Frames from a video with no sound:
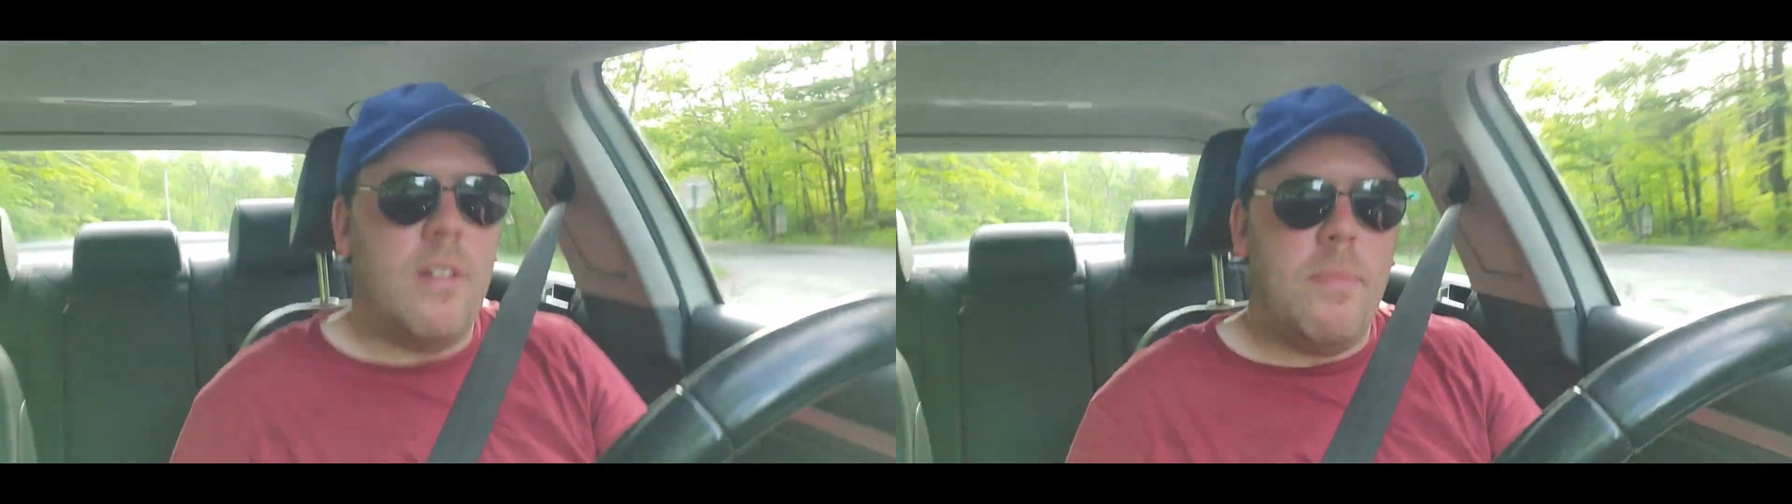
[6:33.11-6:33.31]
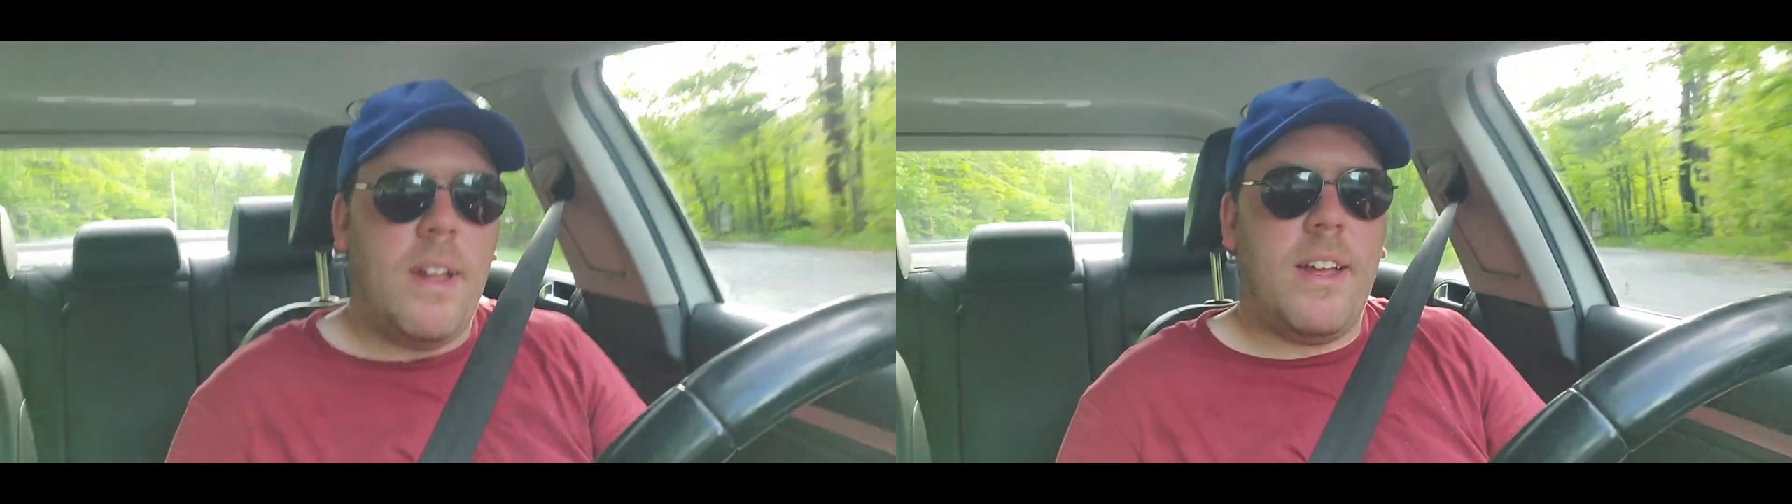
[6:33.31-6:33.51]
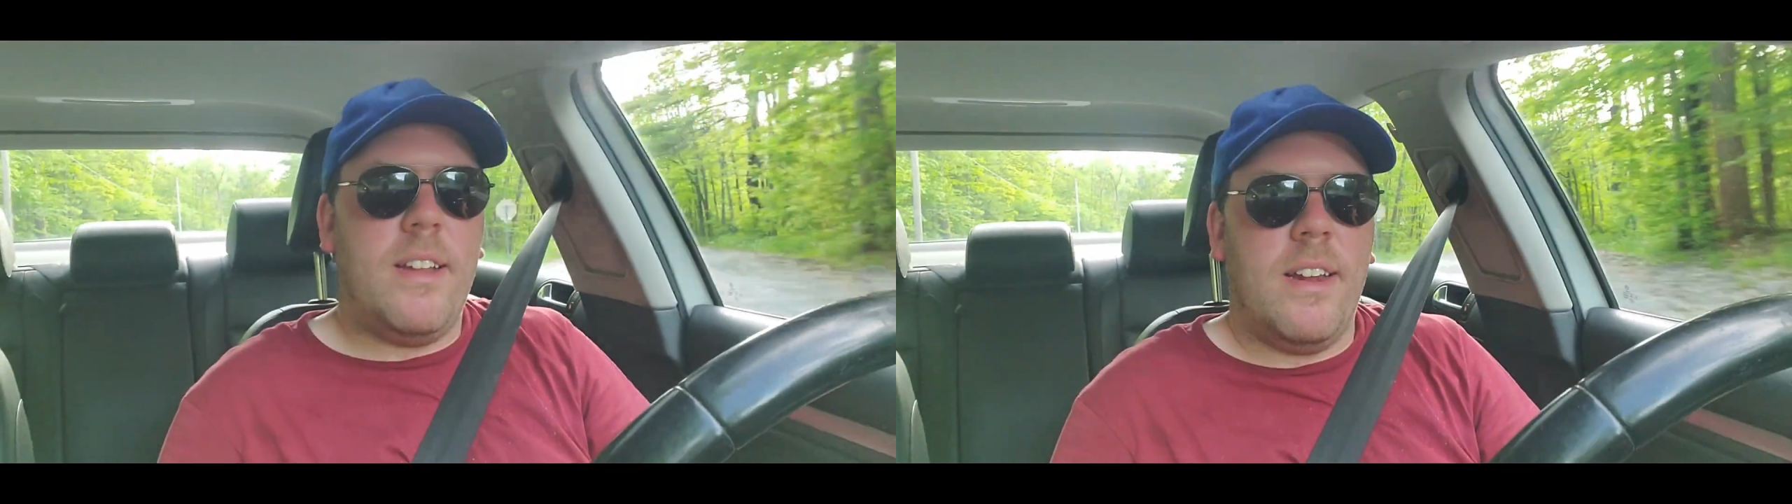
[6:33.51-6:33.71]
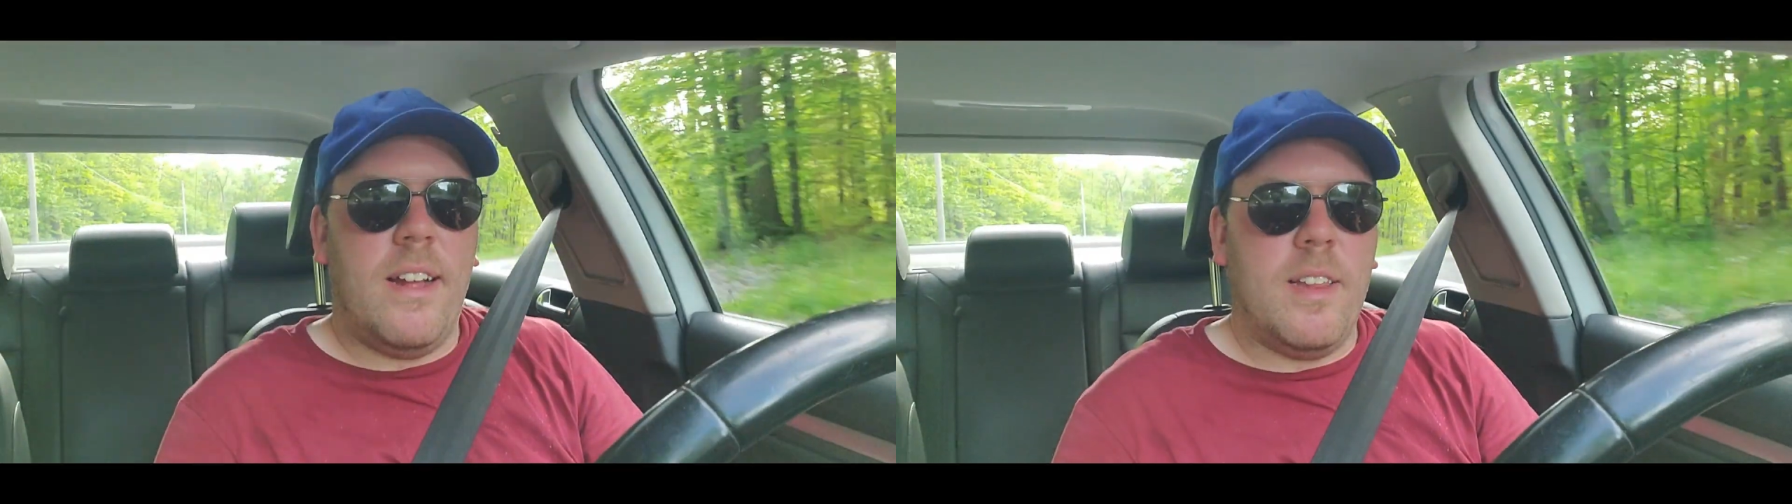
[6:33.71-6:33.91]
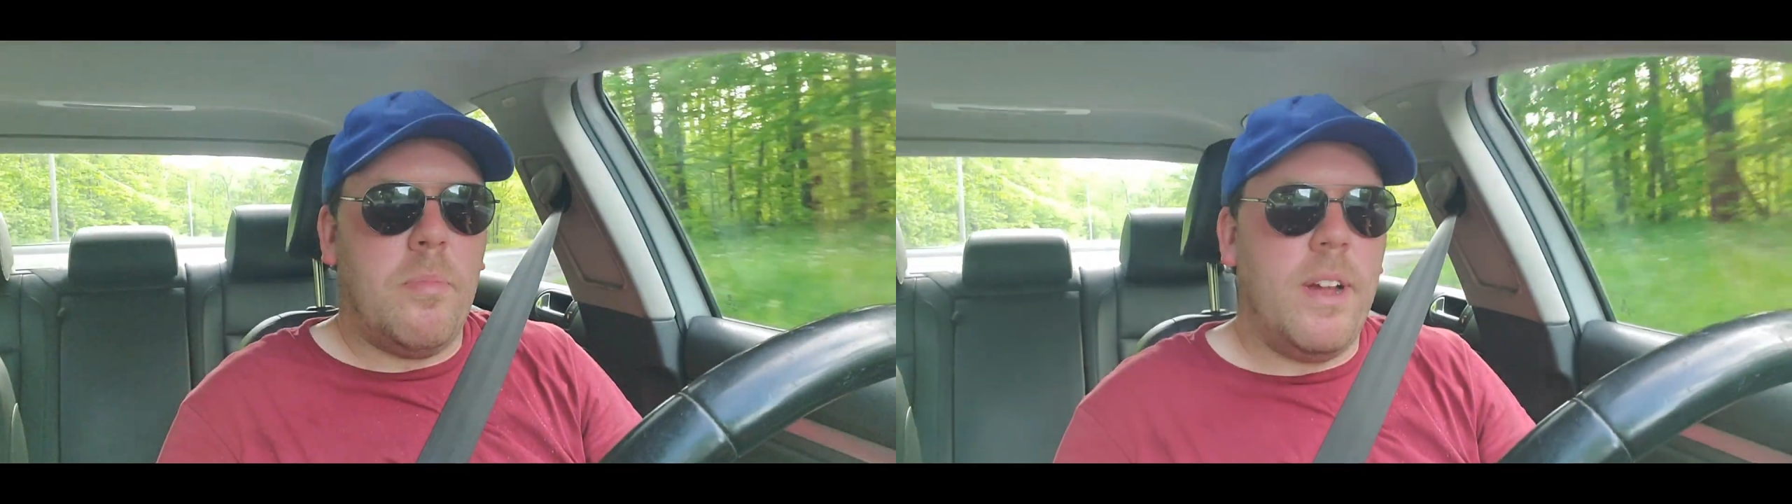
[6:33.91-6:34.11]
tidbit I did
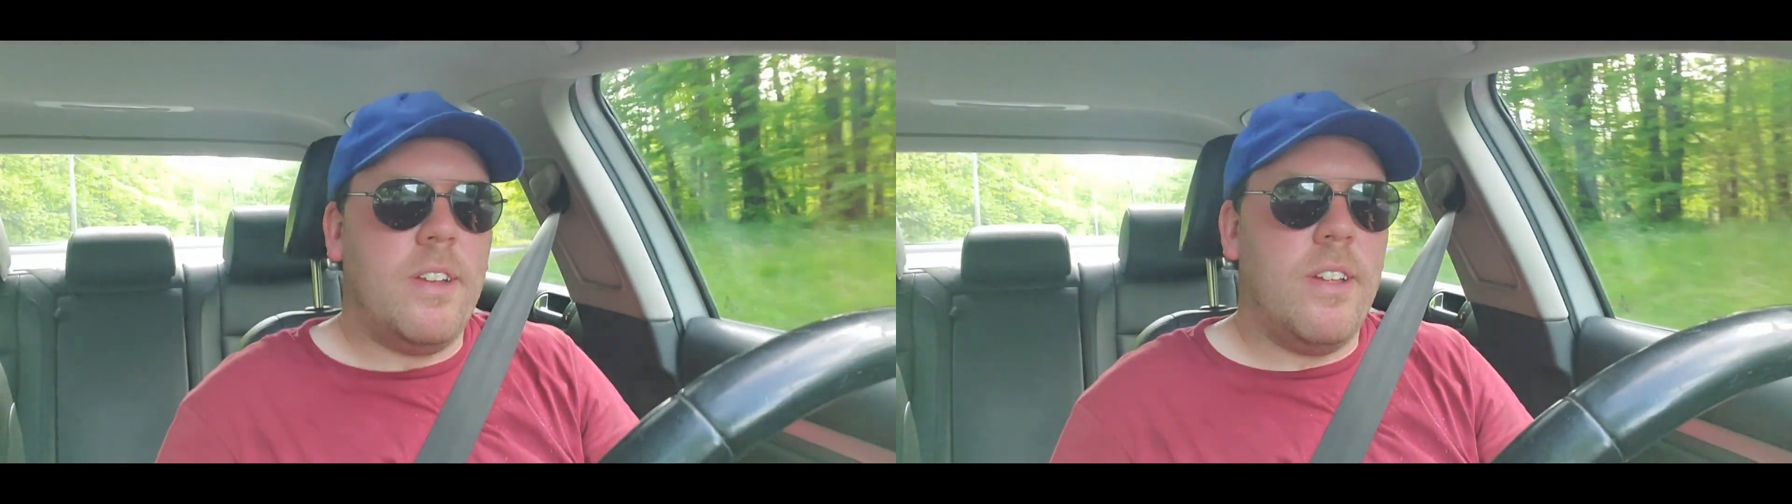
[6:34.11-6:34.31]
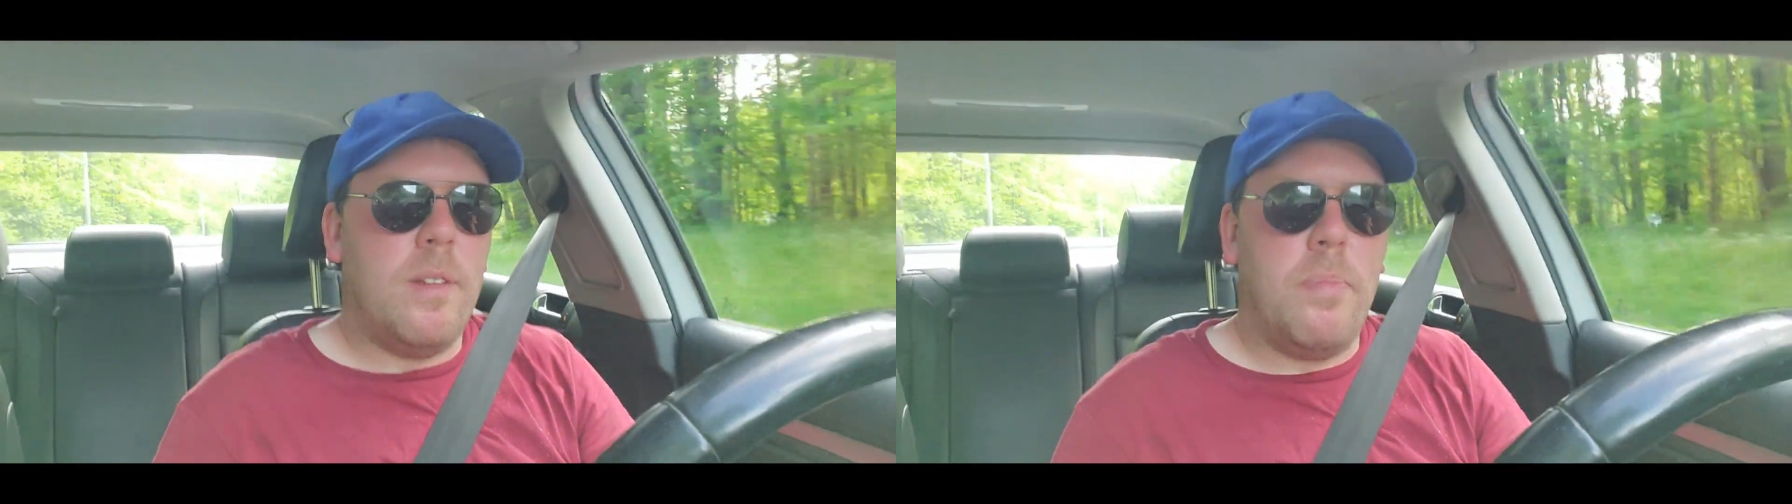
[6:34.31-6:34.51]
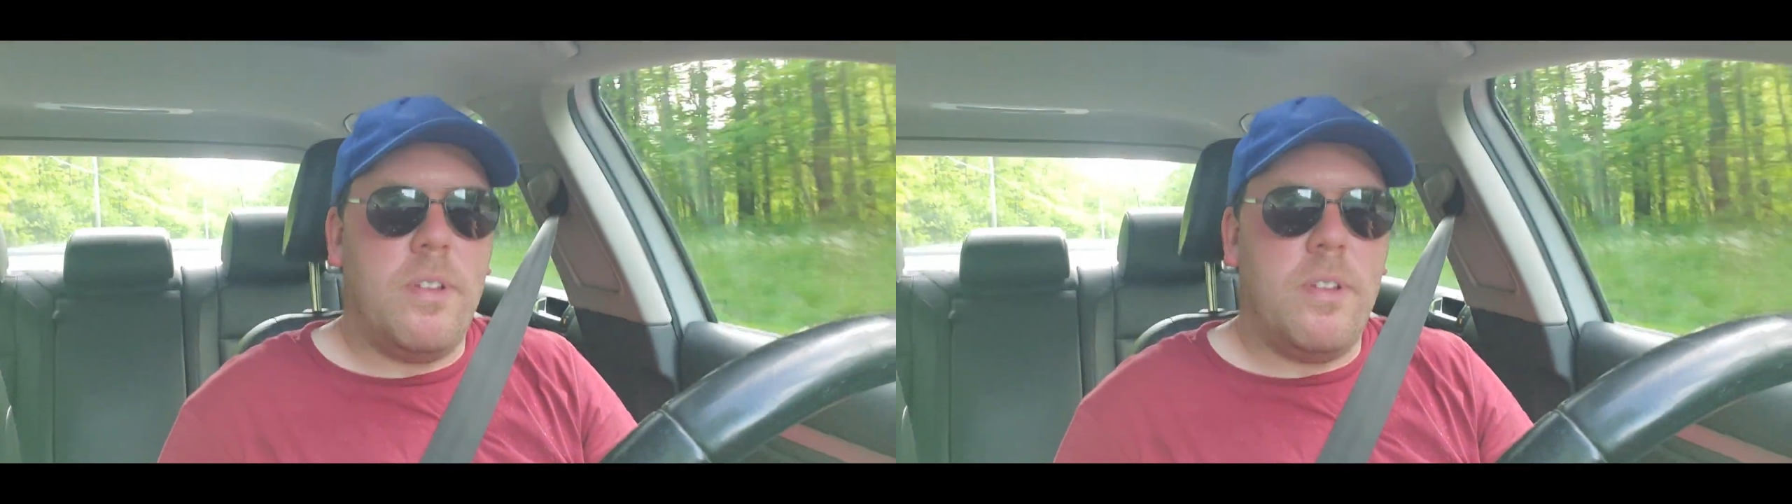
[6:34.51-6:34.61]
on the brakes on the